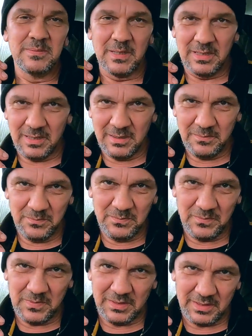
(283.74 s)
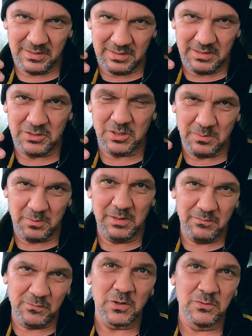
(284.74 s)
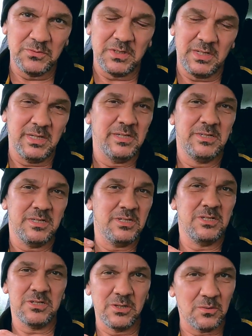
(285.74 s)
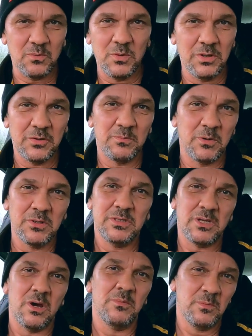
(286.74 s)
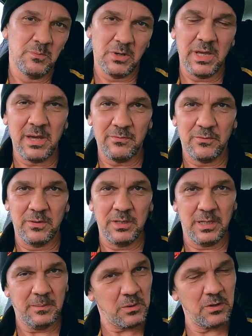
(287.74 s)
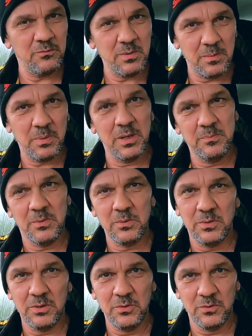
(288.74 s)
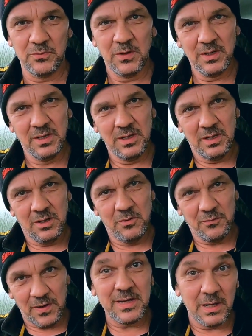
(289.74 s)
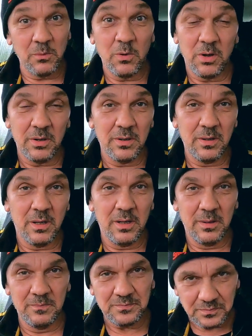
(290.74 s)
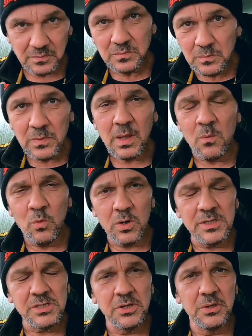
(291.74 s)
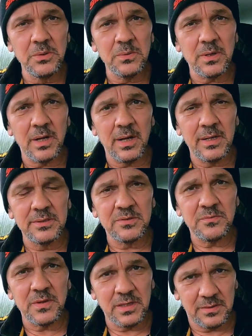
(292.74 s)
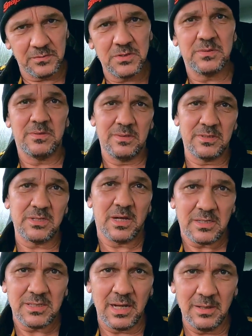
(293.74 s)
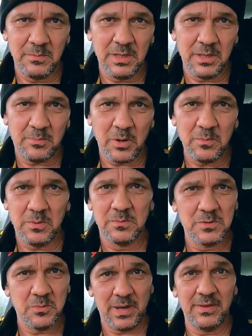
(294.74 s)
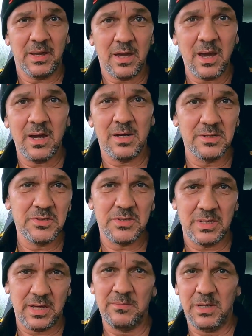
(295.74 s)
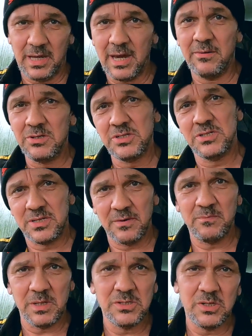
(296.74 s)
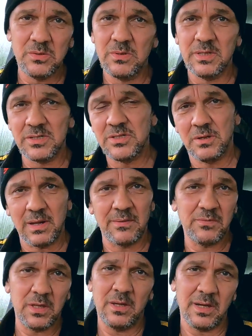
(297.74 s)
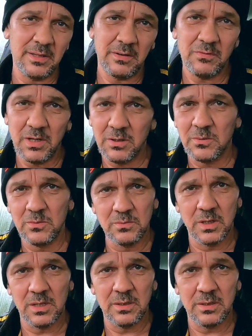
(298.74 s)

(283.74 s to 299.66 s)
the trouble involved in it is it's just not worth my time and my effort. Yeah, but I've met people who have found out what I do, and then they've start telling me their problems about the cars and how many garages they've been to and they still haven't had their vehicle